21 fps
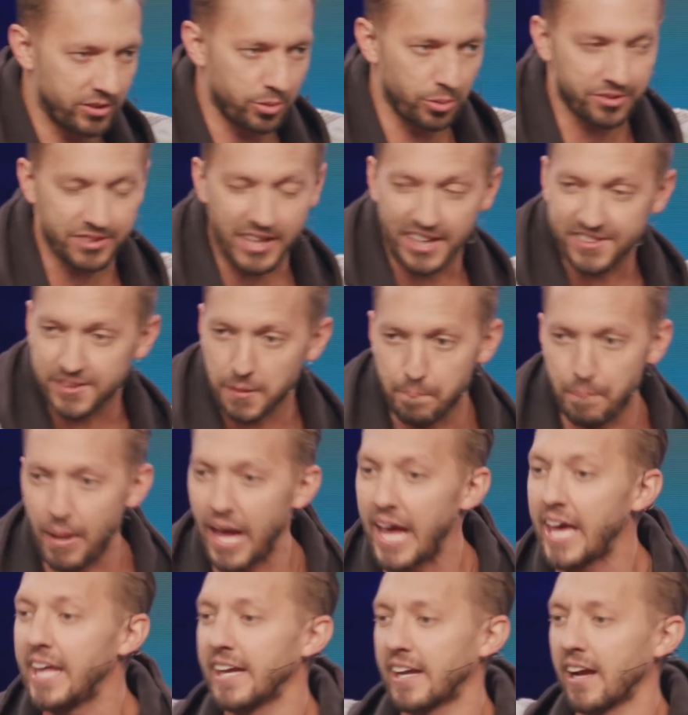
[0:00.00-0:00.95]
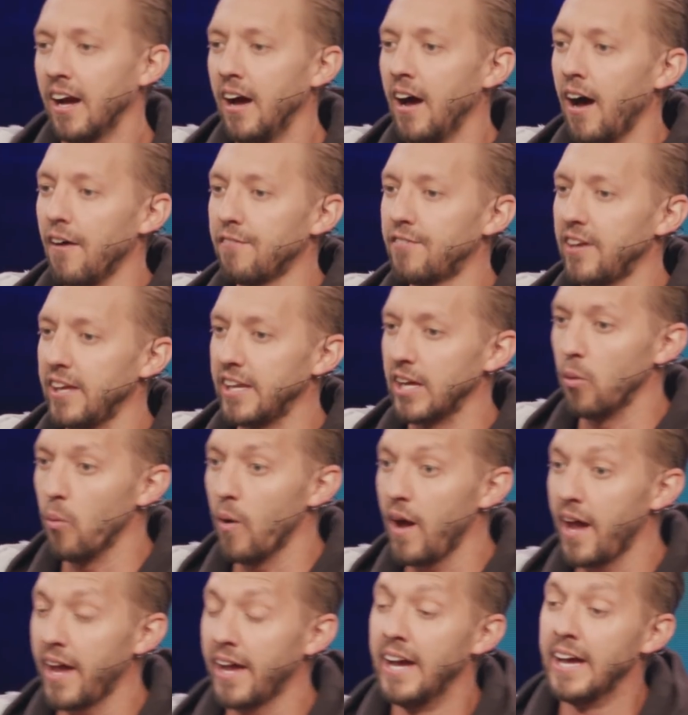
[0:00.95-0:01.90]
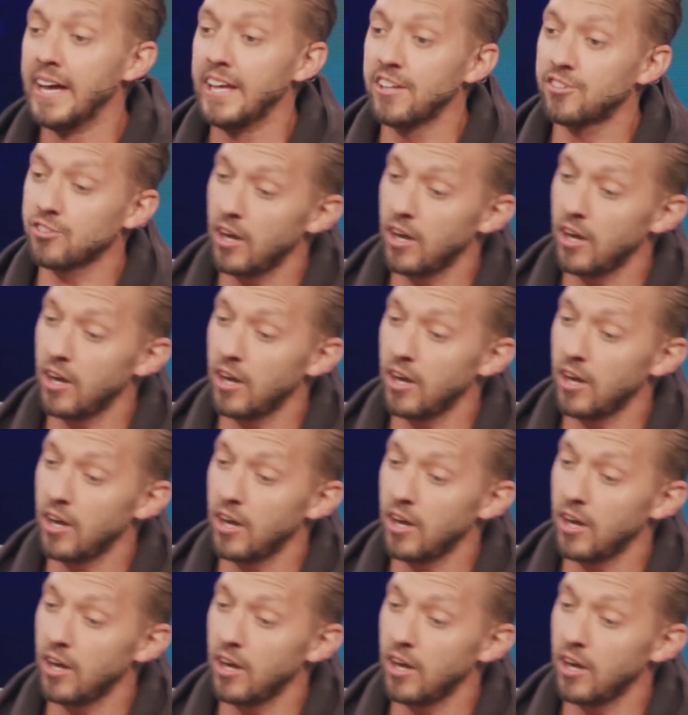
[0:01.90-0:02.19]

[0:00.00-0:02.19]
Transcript: So it's not the panic of getting away, it's